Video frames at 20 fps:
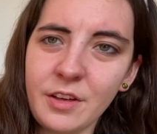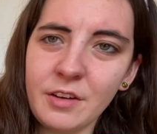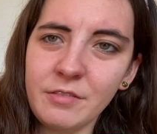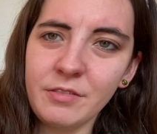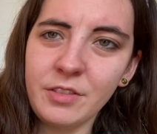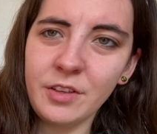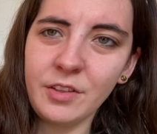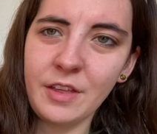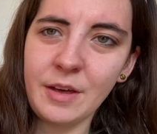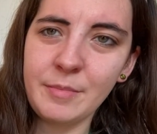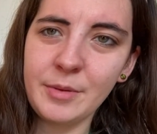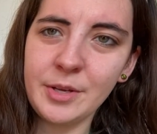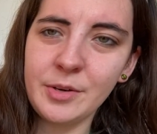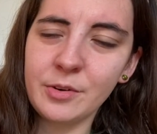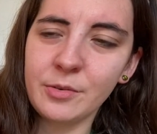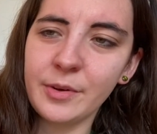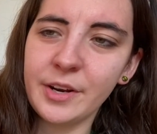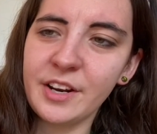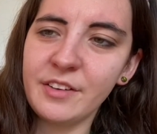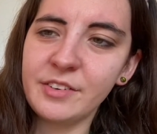of the lemon or
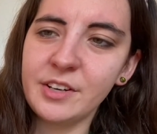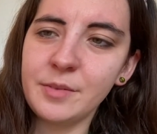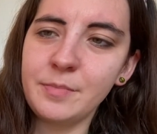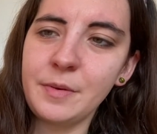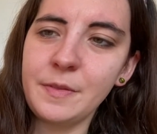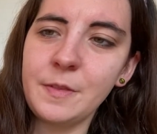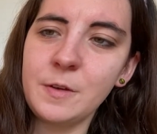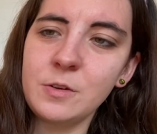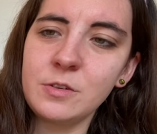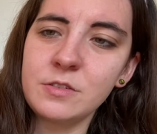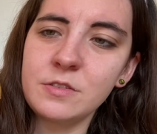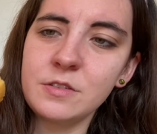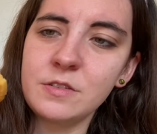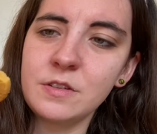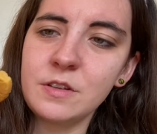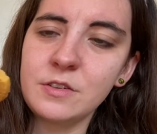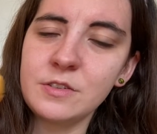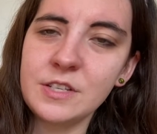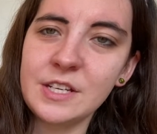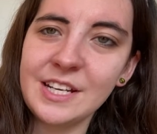whatever, but there's,
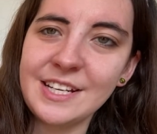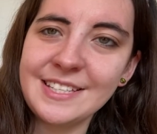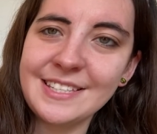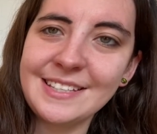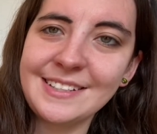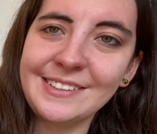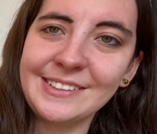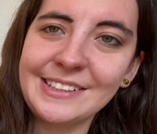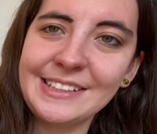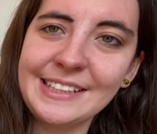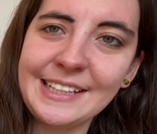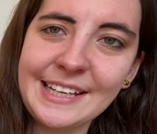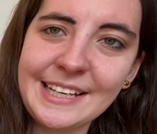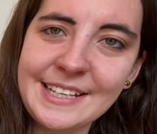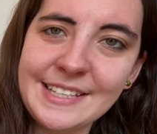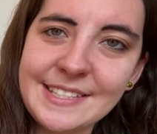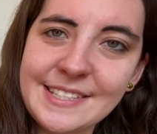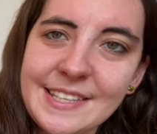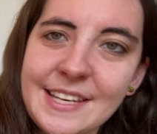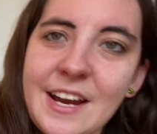there's a nice little
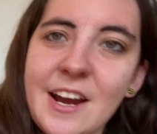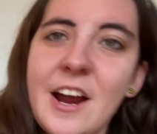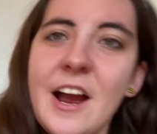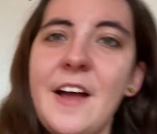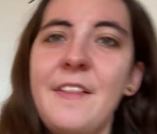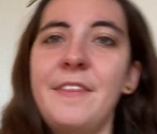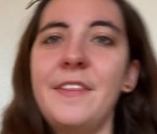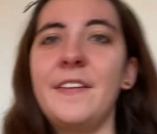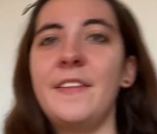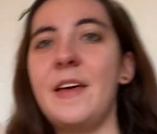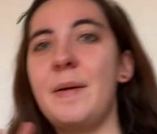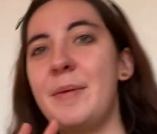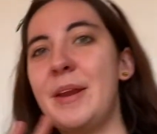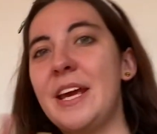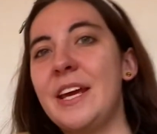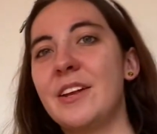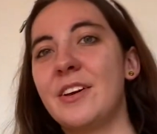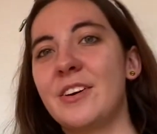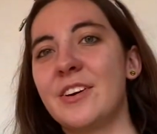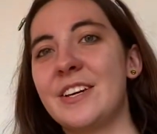glaze there, and the
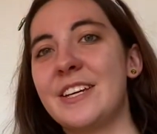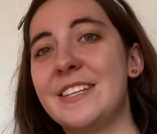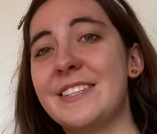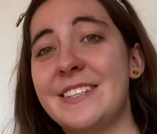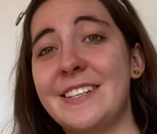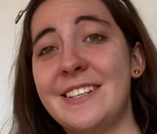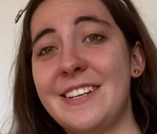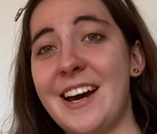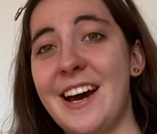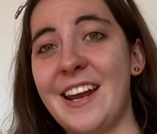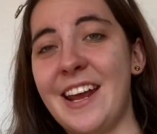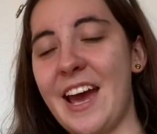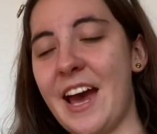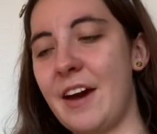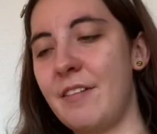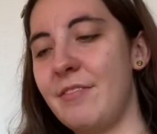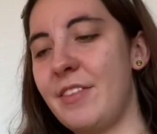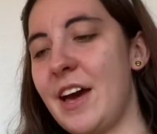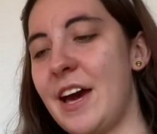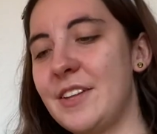lemonade cookies did not
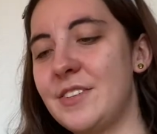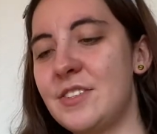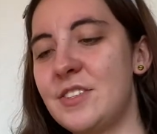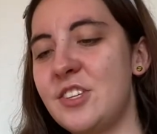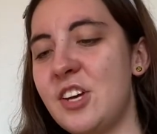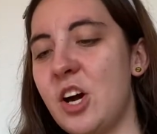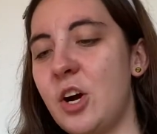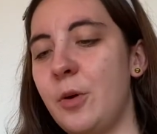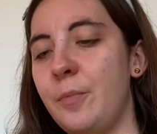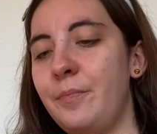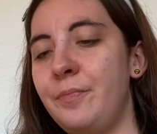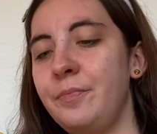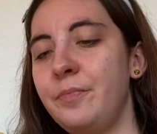have that, so.